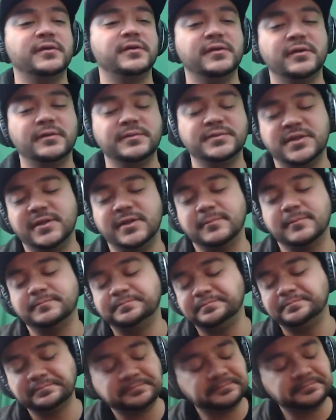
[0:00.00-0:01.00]
You know what I'm saying?
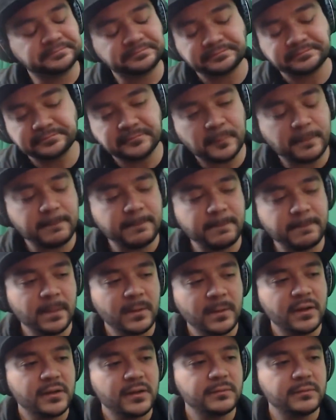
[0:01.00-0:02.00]

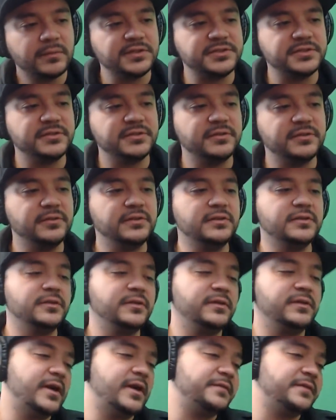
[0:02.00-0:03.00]
But
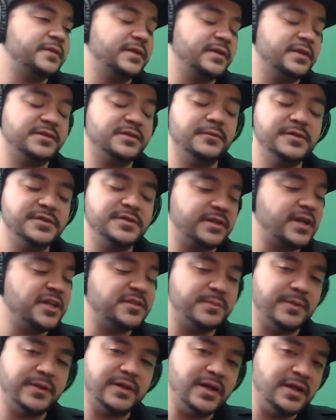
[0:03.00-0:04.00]
you have to. It's always a
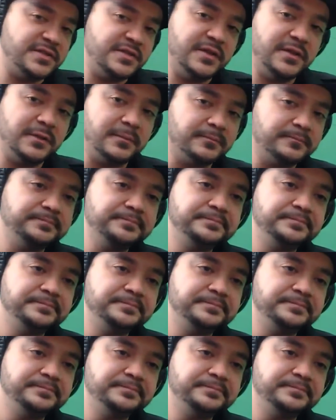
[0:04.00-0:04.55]
case by case thing.